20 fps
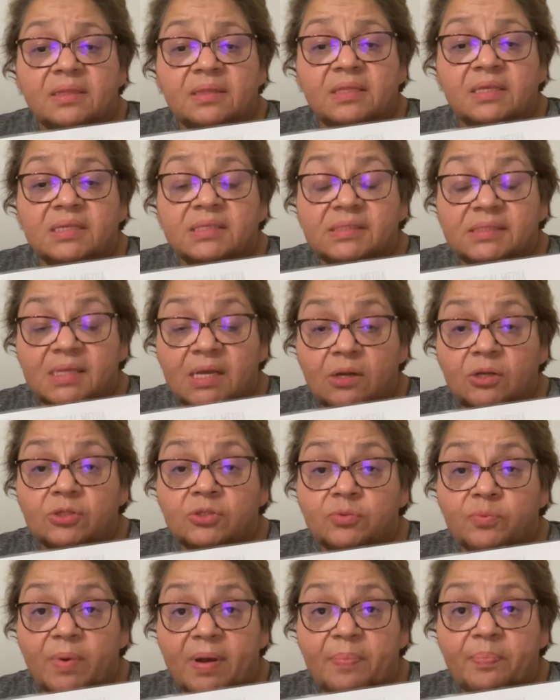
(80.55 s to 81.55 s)
These
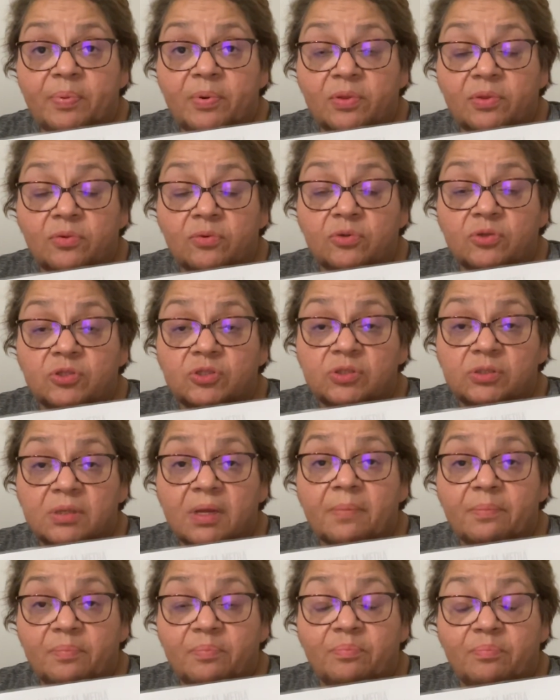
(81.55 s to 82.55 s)
cells were produced
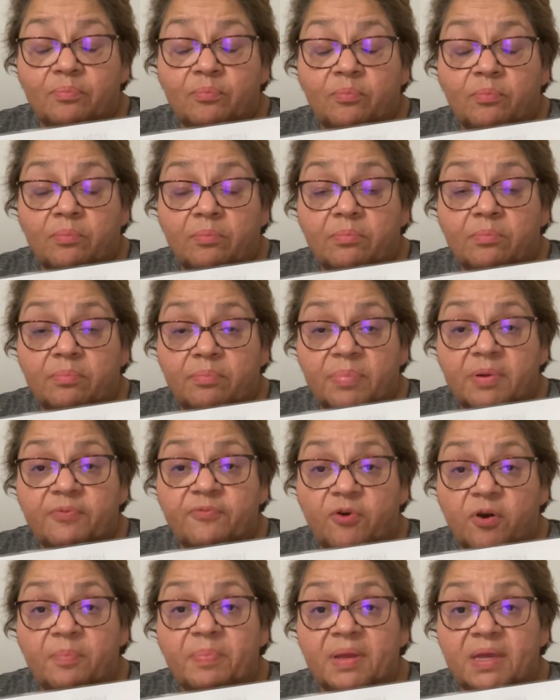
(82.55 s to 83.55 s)

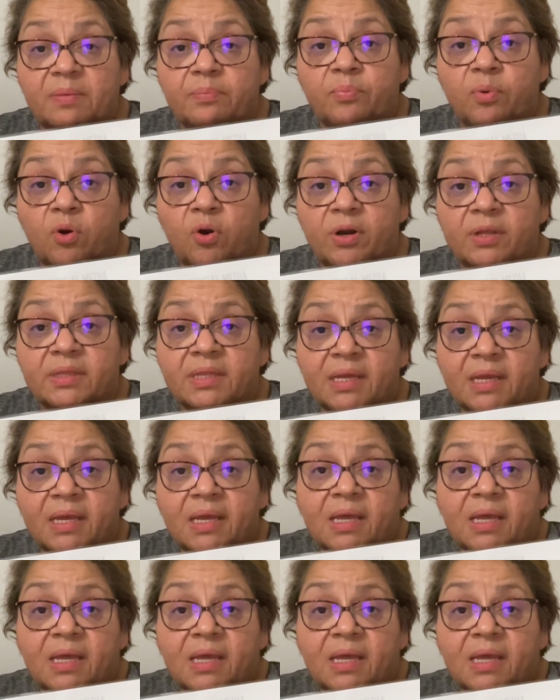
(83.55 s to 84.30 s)
before being born,